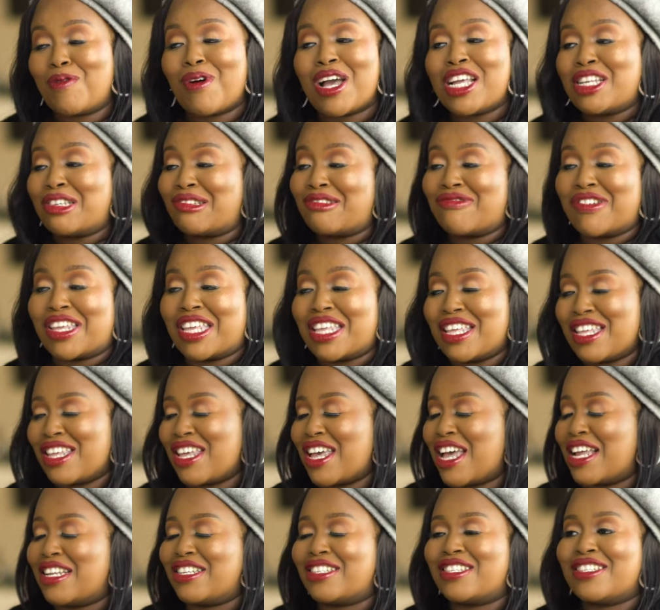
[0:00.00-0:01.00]
quite
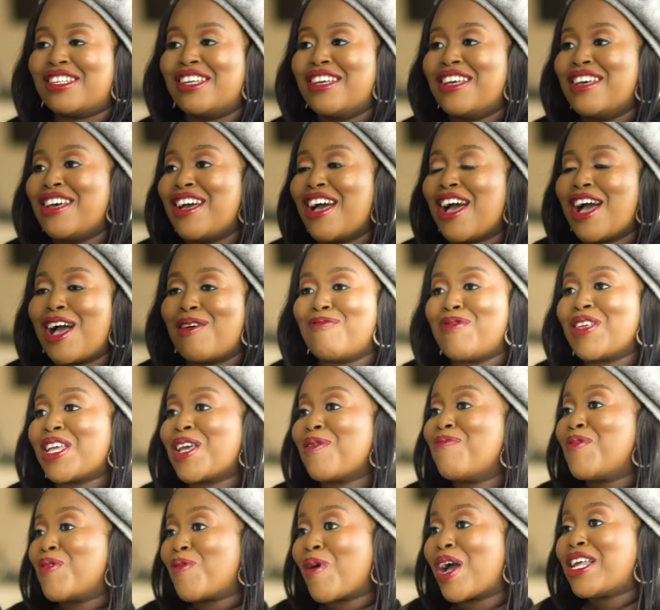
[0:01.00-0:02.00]
tricky, and mm. um, they
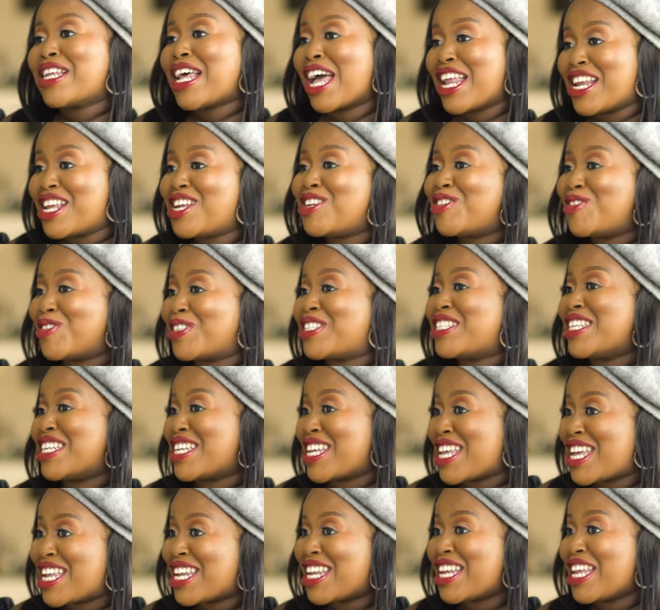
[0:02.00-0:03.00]
can be quite
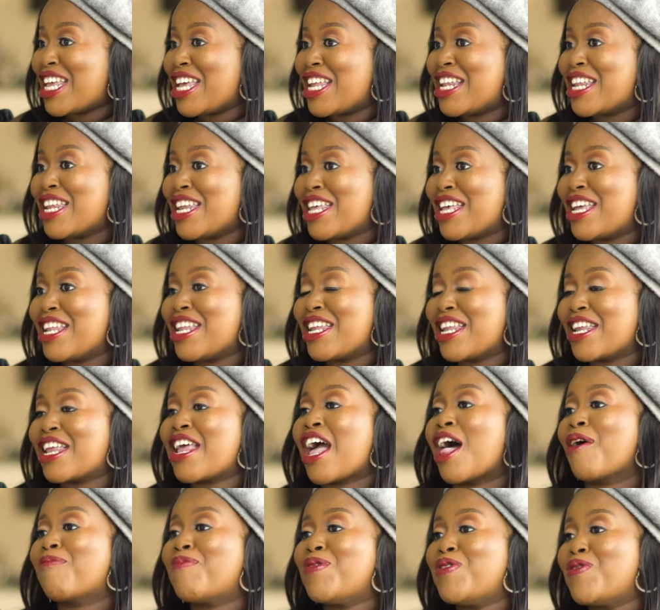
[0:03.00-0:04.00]
uninterested in in
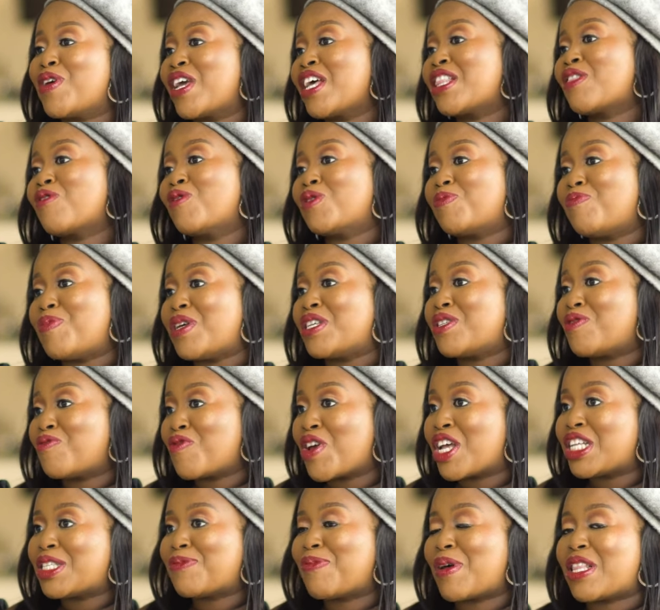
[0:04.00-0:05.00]
in helping you get those best
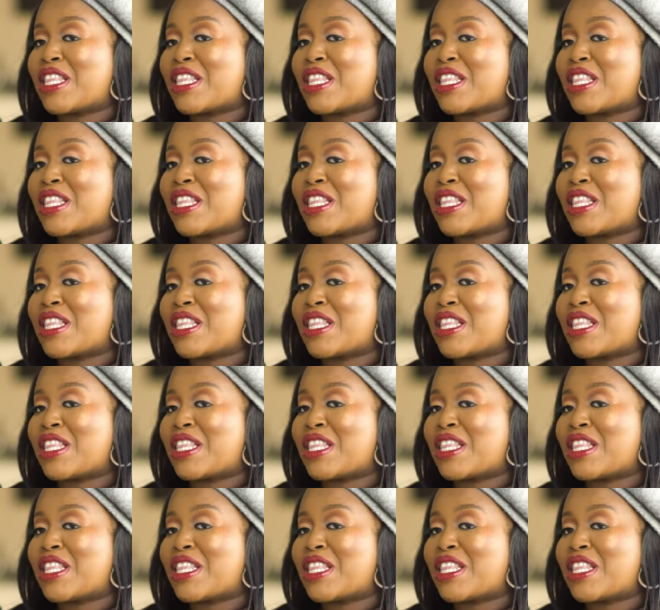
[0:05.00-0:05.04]
rates.